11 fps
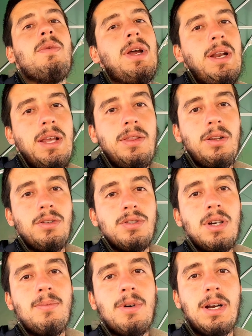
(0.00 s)
we are getting
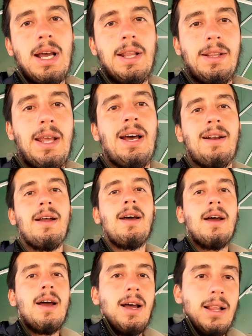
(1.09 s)
somewhere and they are
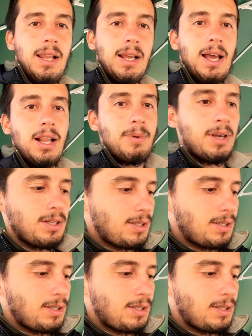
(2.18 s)
like helping